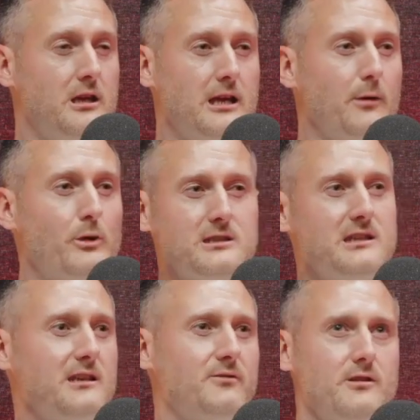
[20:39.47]
it wasn't
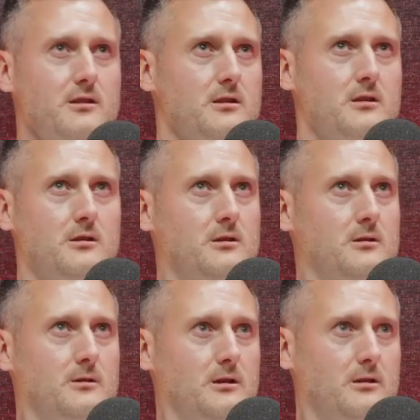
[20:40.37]
even,
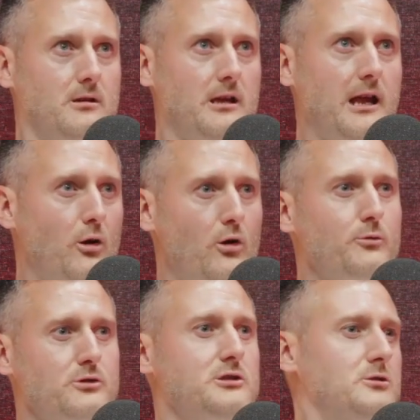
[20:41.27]
it
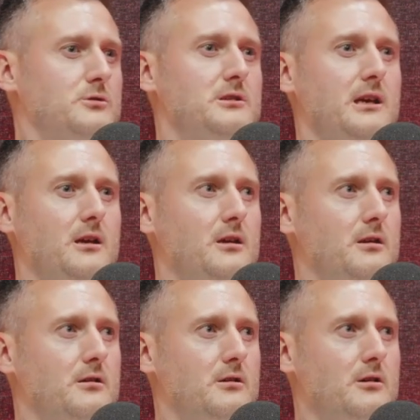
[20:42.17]
was like,
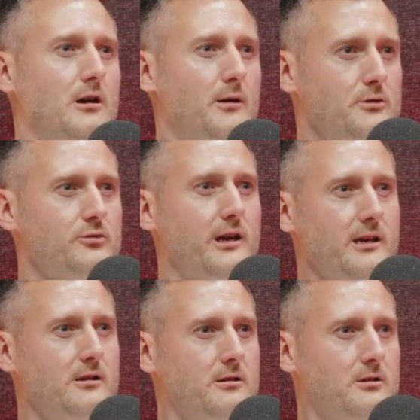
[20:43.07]
I was
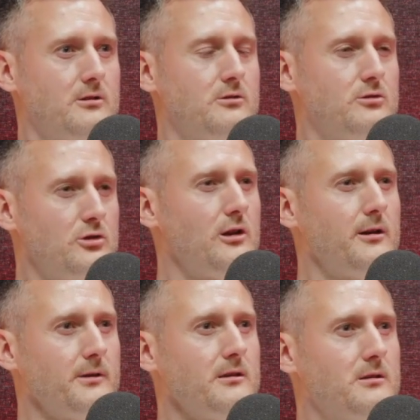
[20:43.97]
right. Do you know what
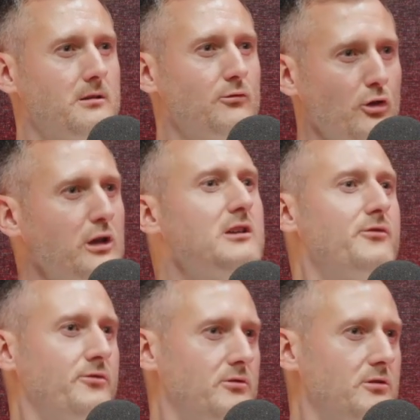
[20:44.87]
I mean? Relief.